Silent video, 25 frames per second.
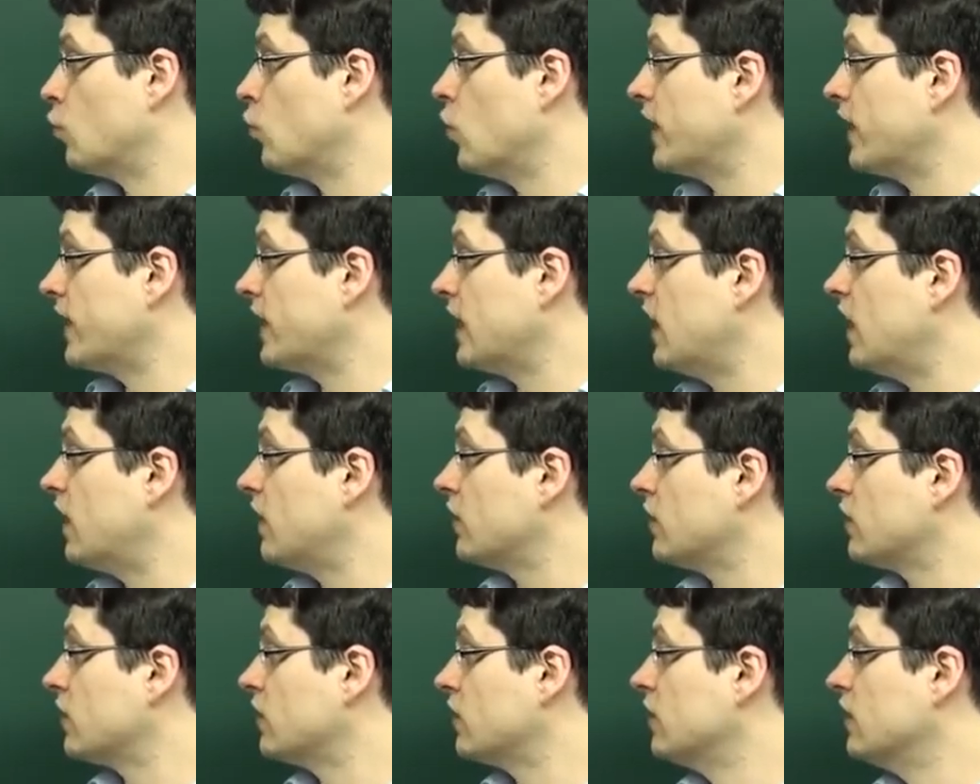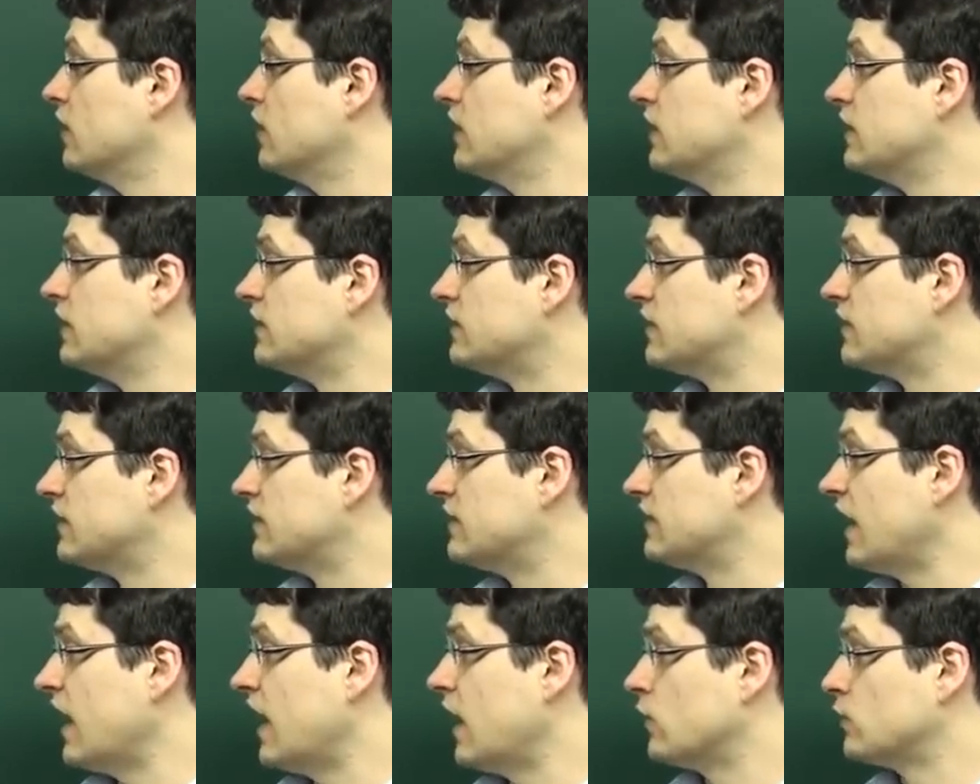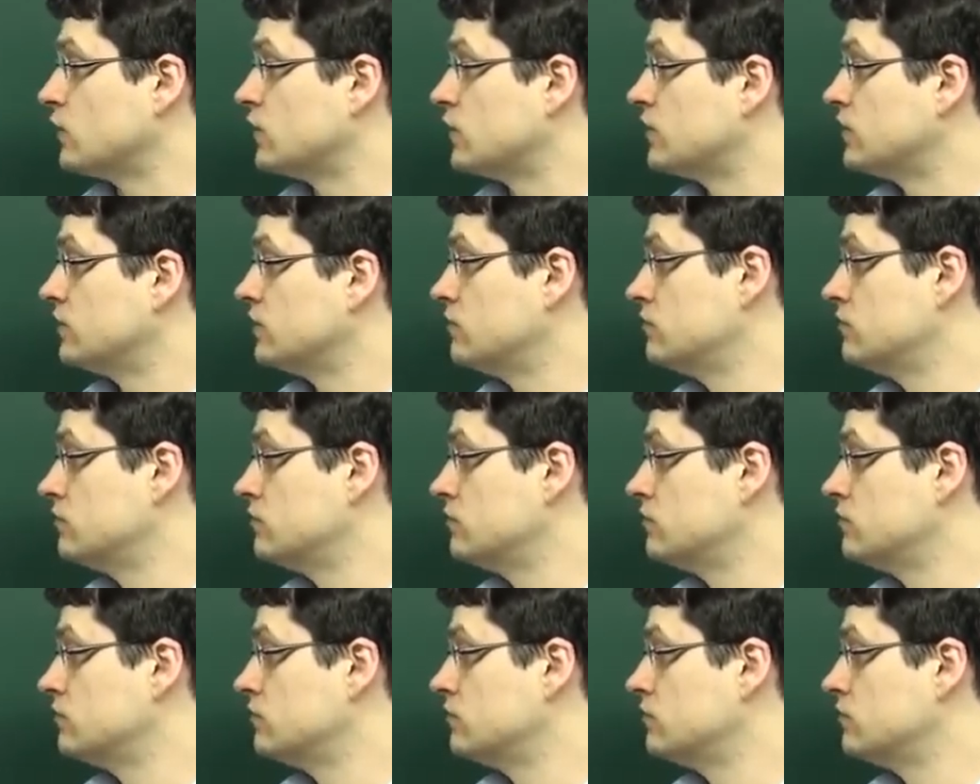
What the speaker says: What color is this house?